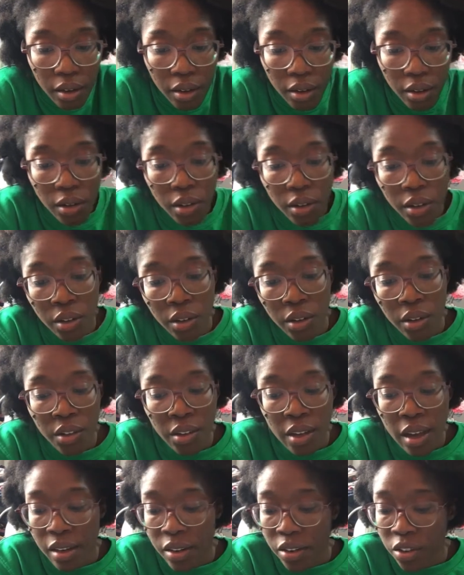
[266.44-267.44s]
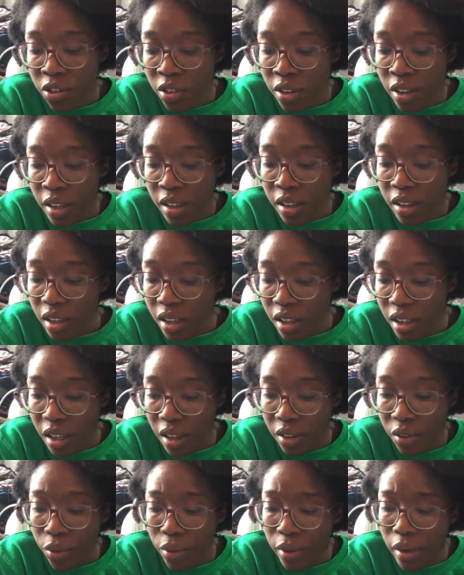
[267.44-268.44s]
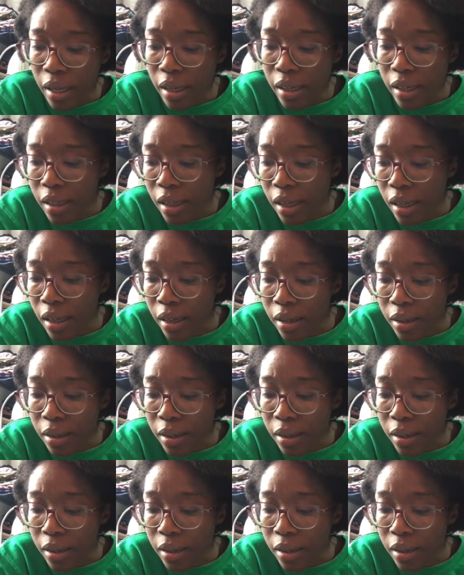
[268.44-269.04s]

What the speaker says: snit. I do like that.